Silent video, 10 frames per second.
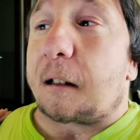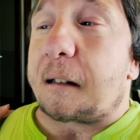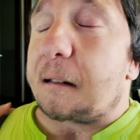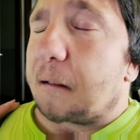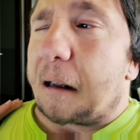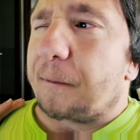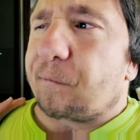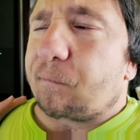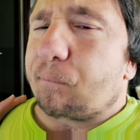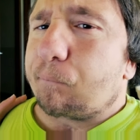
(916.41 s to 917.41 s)
And I've
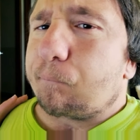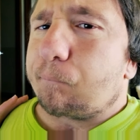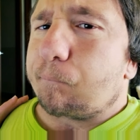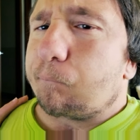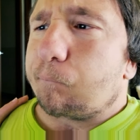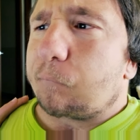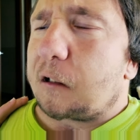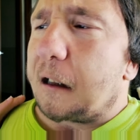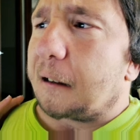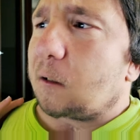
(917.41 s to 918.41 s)

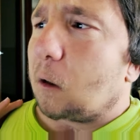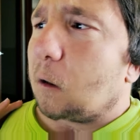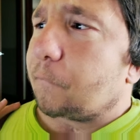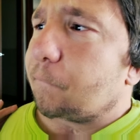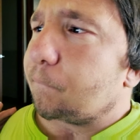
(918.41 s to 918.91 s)
slacked off